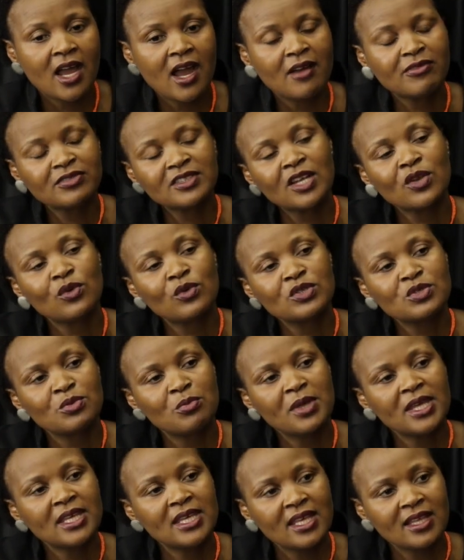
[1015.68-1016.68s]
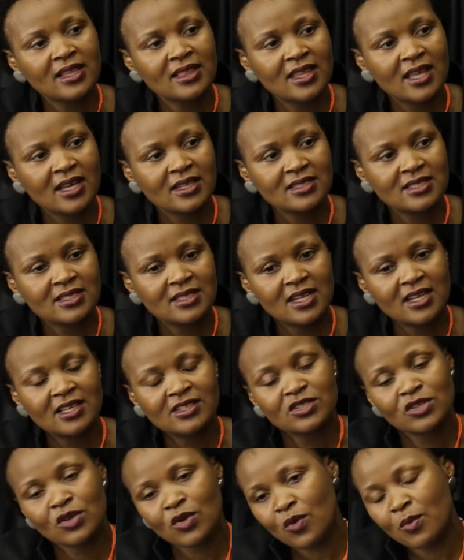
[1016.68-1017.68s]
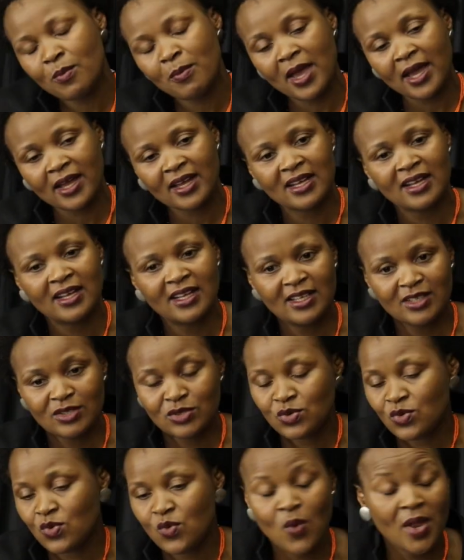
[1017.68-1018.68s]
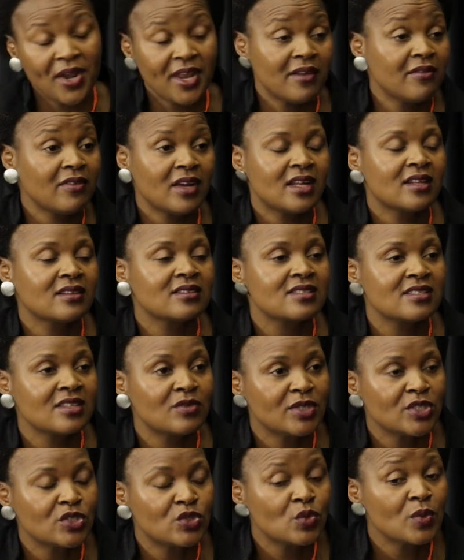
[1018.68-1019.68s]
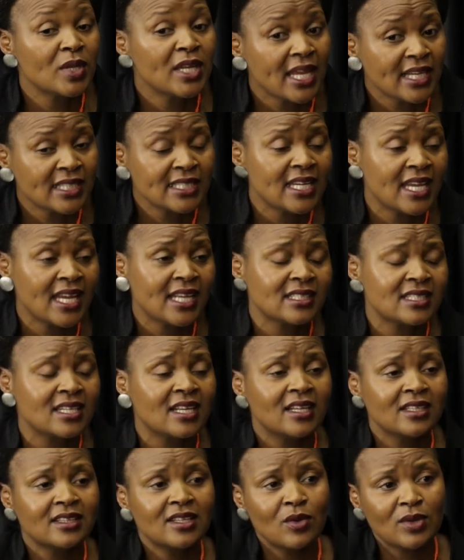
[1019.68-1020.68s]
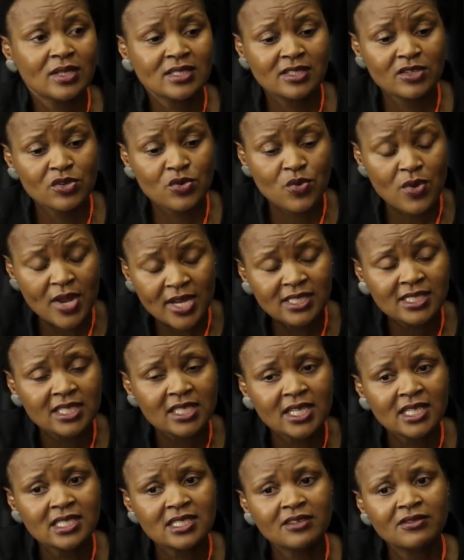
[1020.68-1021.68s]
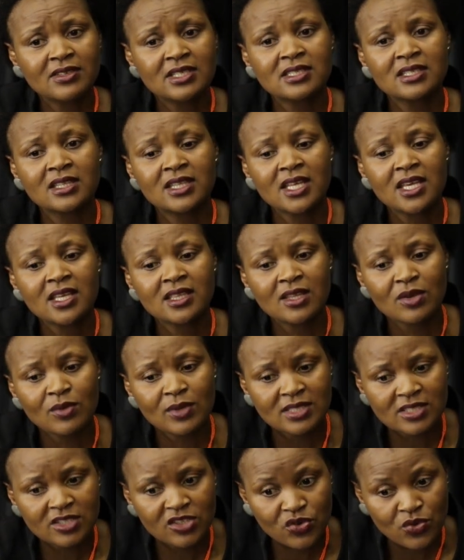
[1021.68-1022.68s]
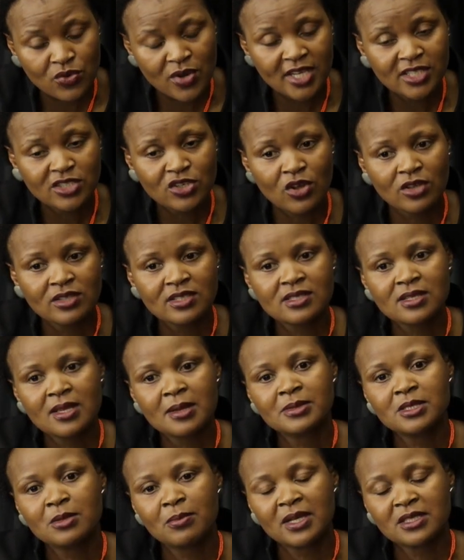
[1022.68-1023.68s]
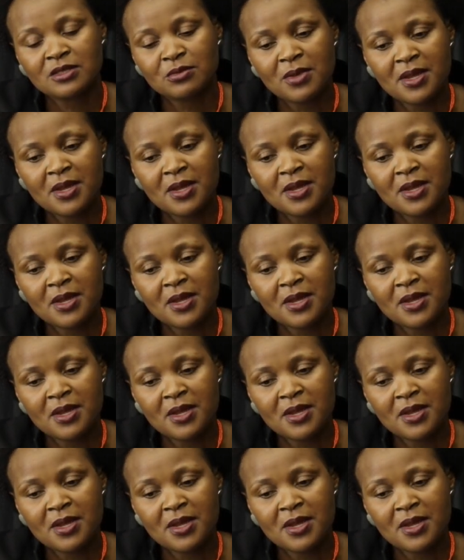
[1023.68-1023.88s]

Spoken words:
after not making that and go back to whatever else they were doing. And yet there was great creativity there, there was great concept, but